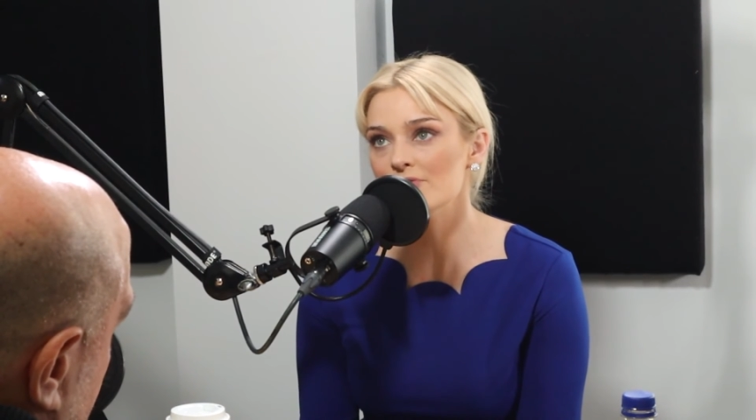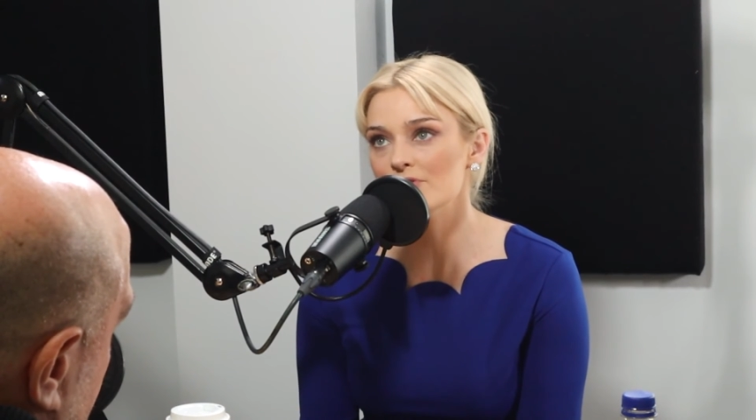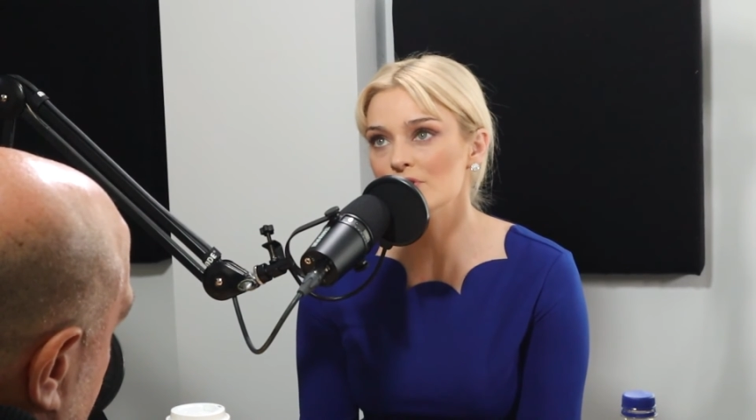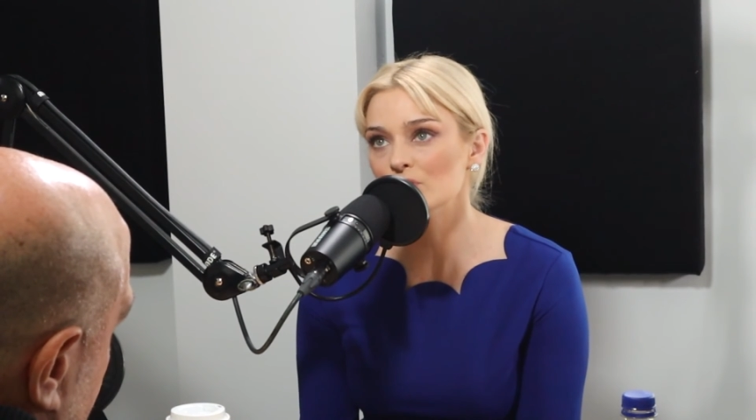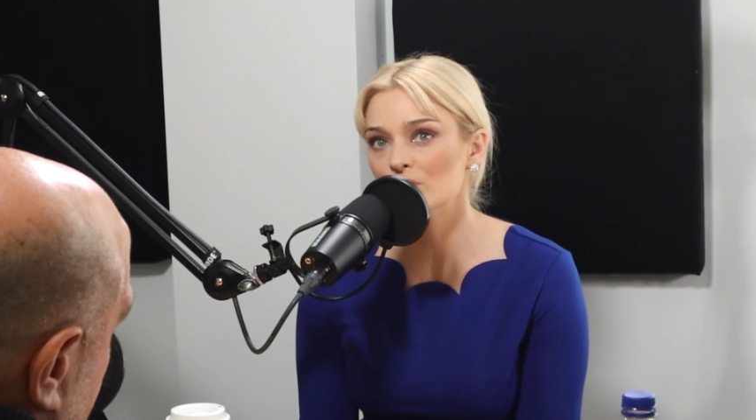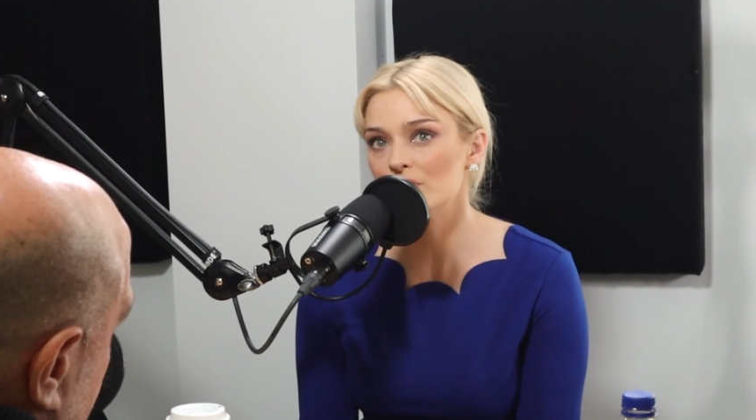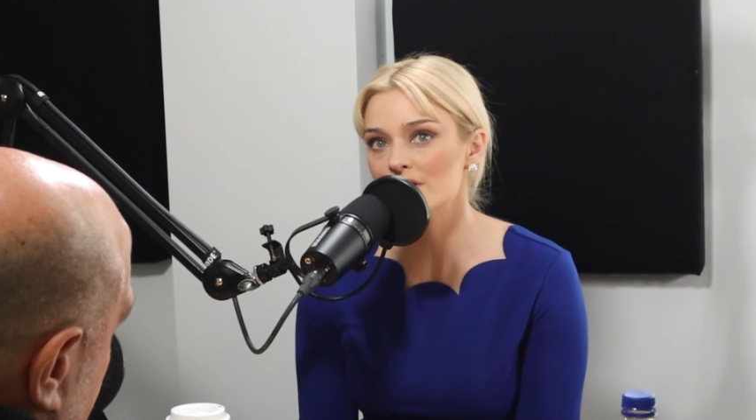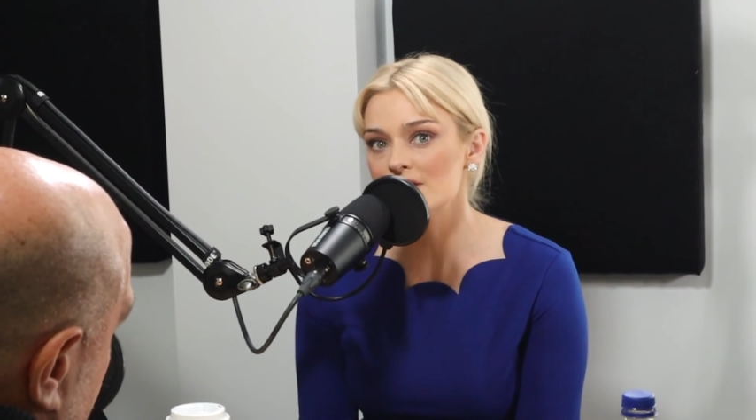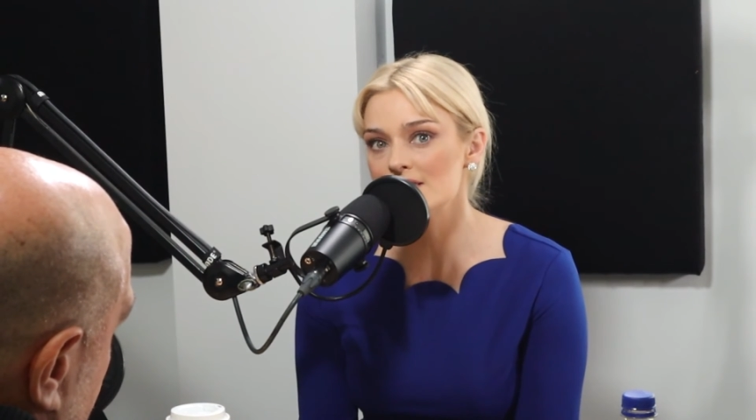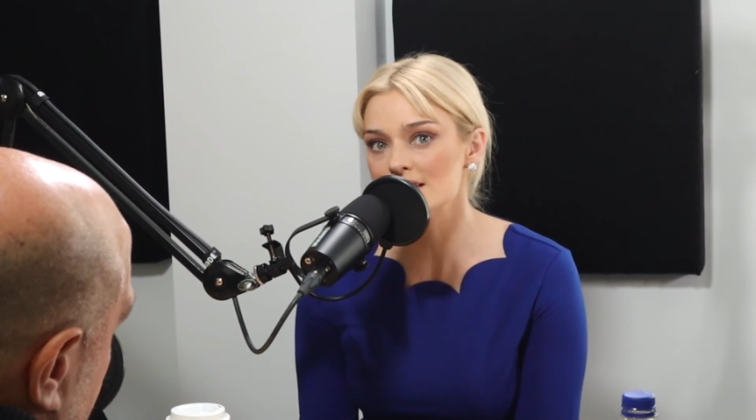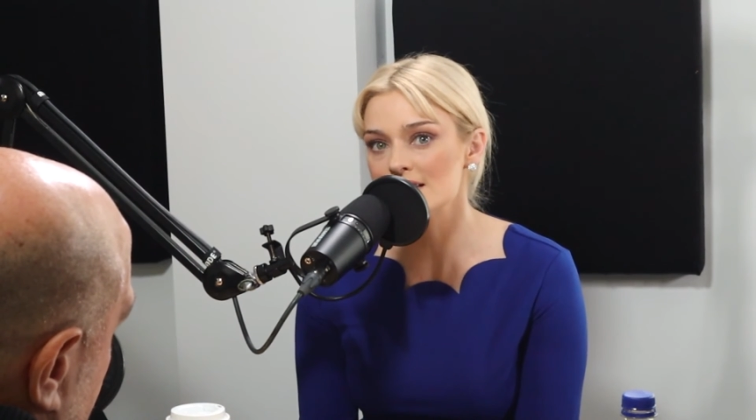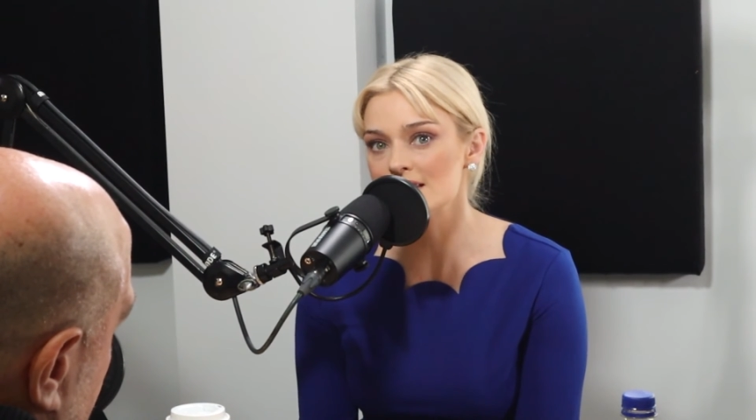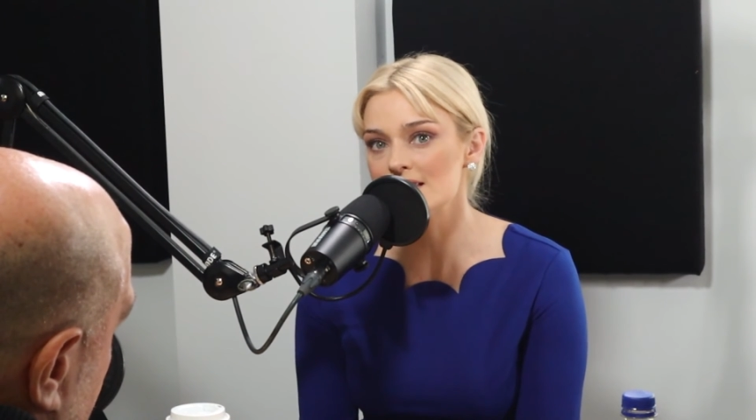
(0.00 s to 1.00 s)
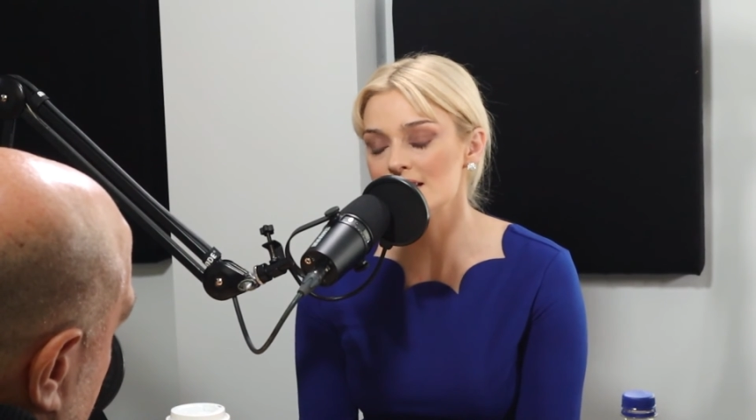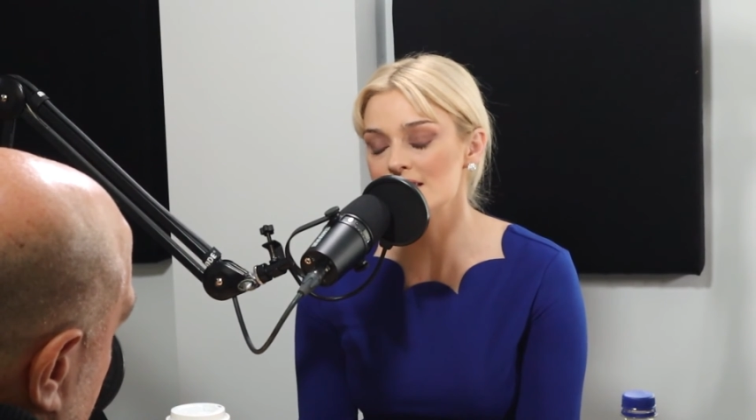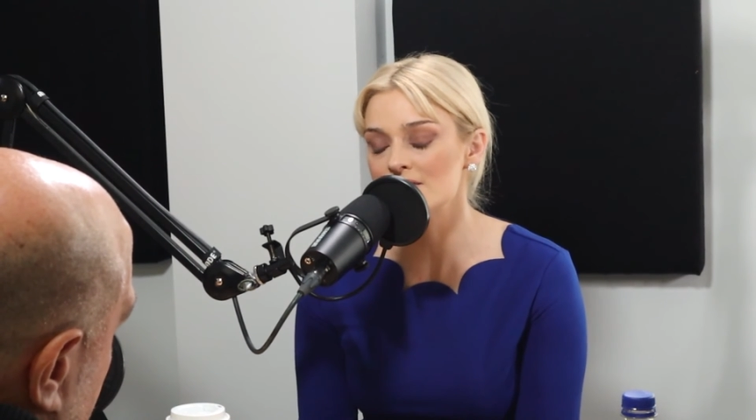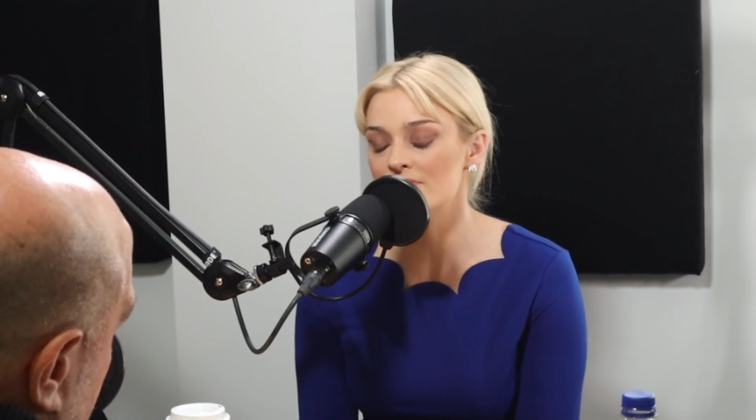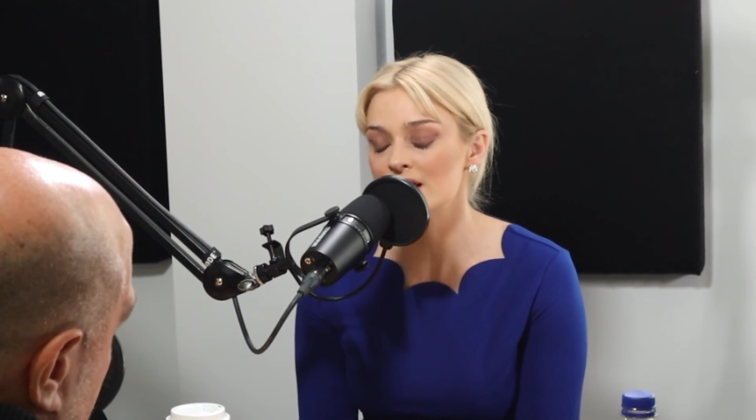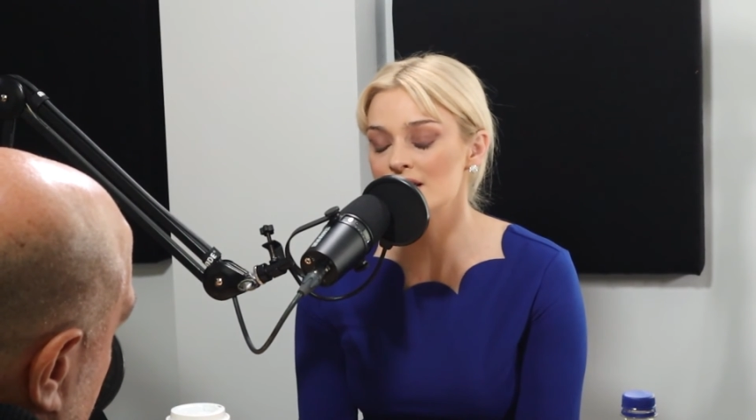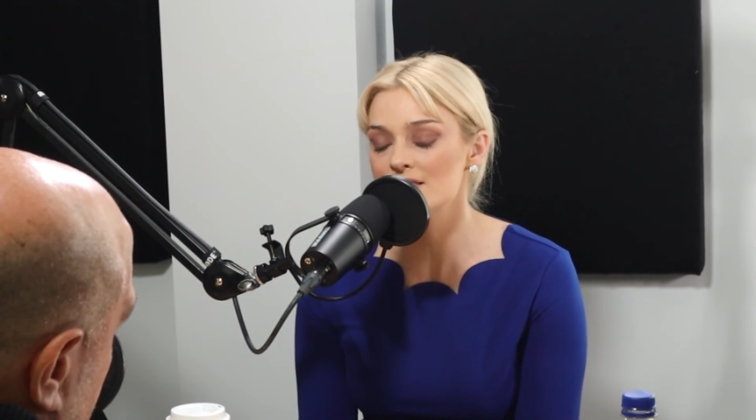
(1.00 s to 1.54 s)
if you look at the statistics
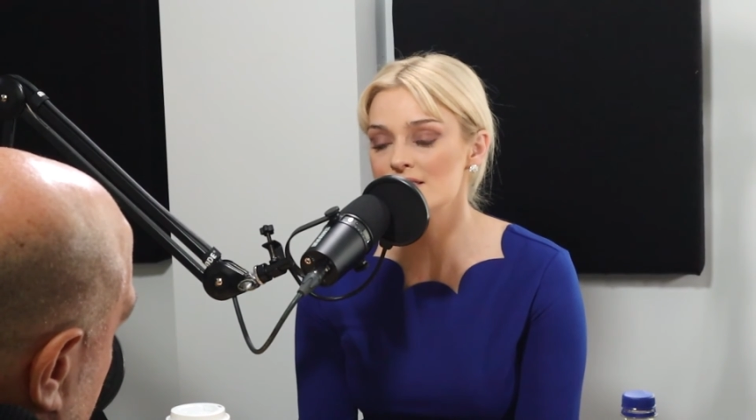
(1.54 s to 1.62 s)
around